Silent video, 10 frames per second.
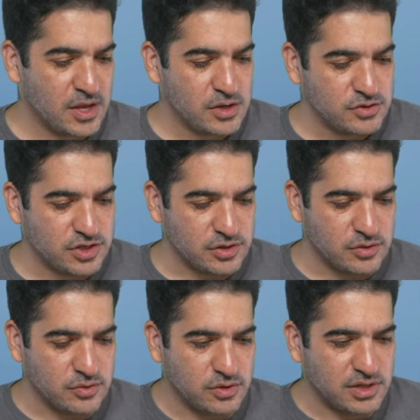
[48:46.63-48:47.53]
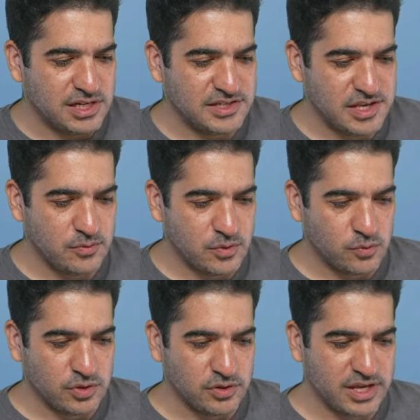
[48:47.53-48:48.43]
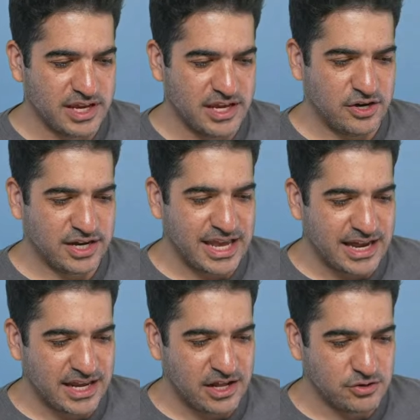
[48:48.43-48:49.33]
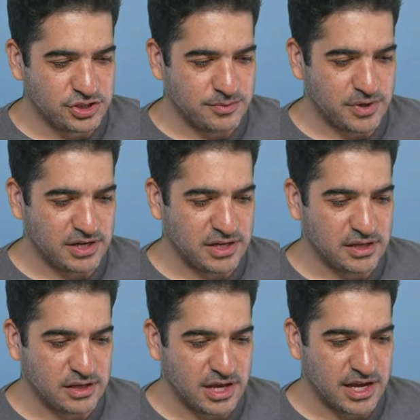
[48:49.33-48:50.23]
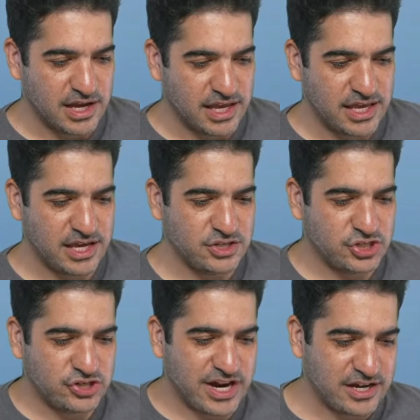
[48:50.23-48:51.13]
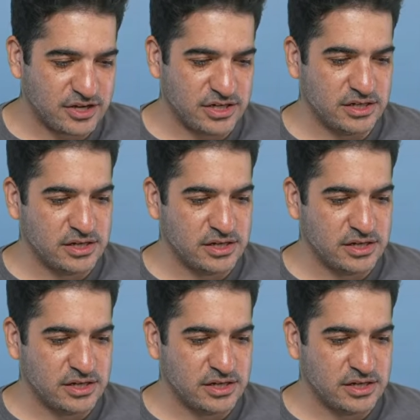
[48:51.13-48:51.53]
So let's see what we're looking at here. Cat allergy buddy, AI tracker.